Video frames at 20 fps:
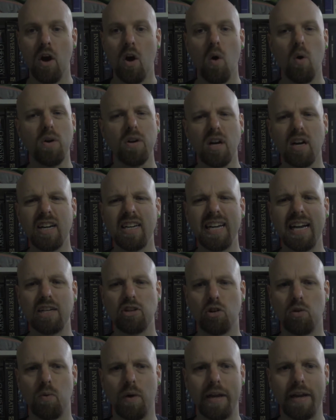Or an
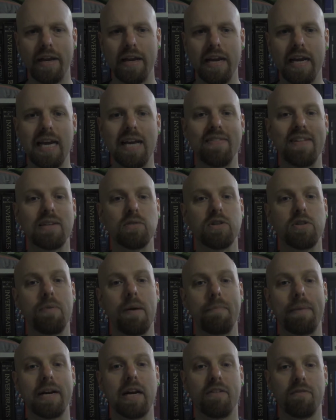architectural one, if that's what you
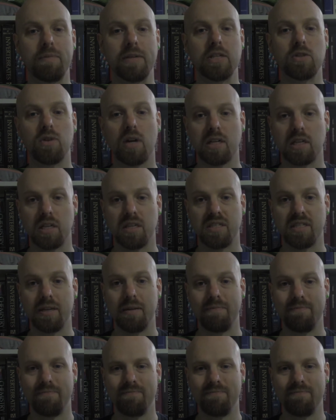meant by government structures.